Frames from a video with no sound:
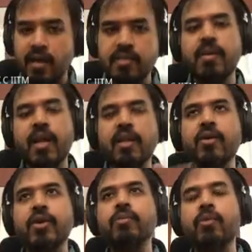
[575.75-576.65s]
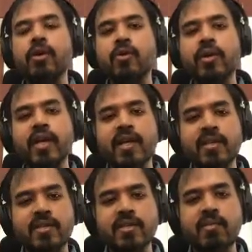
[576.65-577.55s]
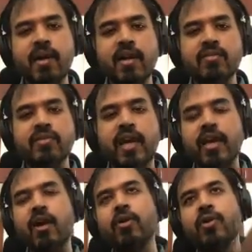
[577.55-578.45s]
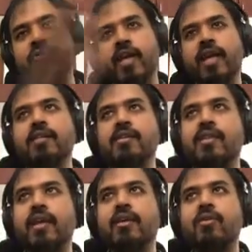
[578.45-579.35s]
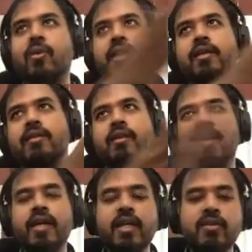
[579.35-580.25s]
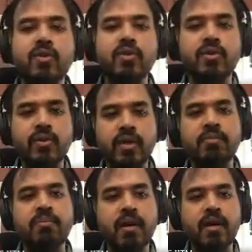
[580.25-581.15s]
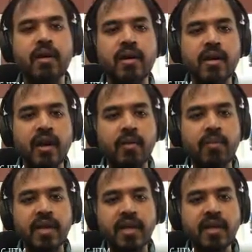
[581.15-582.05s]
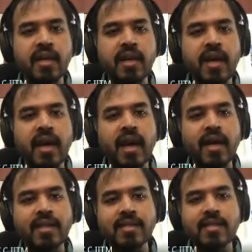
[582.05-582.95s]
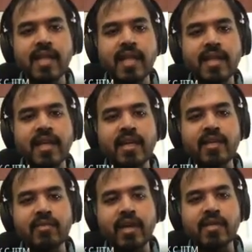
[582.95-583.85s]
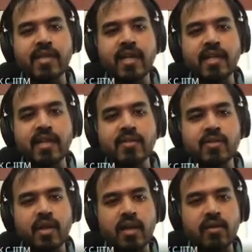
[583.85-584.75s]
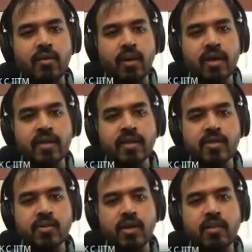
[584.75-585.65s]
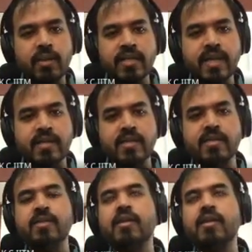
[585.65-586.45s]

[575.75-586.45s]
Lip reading: Similarly, you keep on going. It's just a matter of saying how do you chain this thing together, right? So you keep applying it, and this is like the inductive case, right? These only these two are the base cases